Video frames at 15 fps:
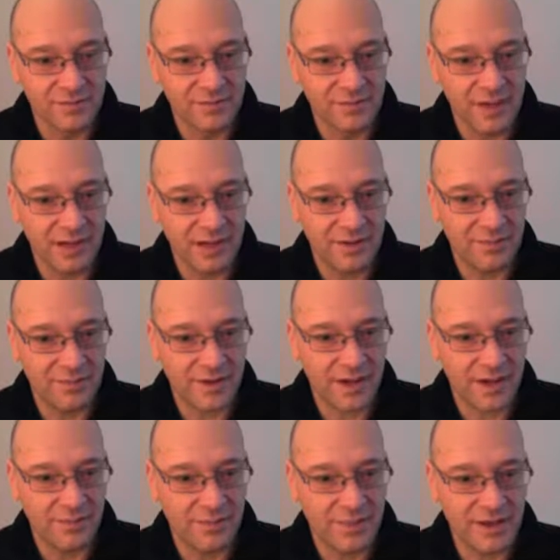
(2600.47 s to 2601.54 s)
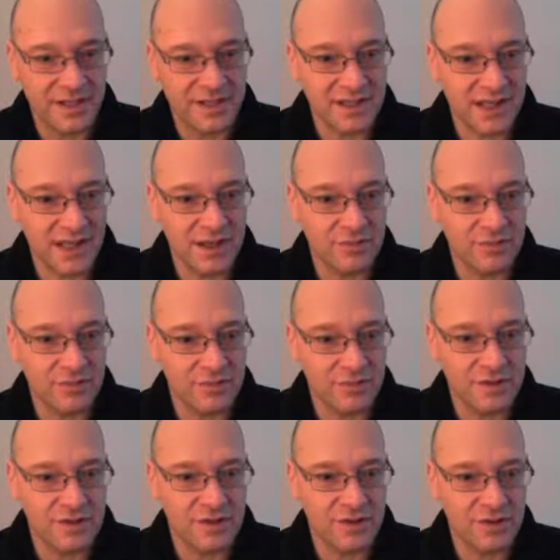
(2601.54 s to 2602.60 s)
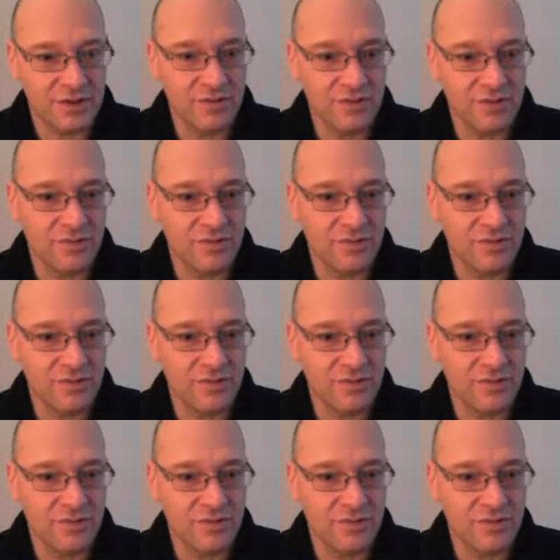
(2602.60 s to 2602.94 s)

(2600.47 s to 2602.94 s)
the company is able to